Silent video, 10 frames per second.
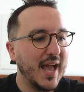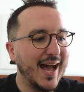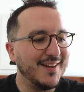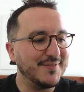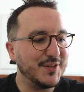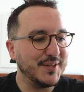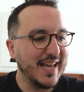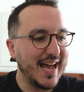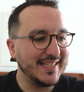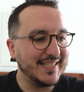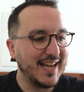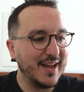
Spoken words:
After that, I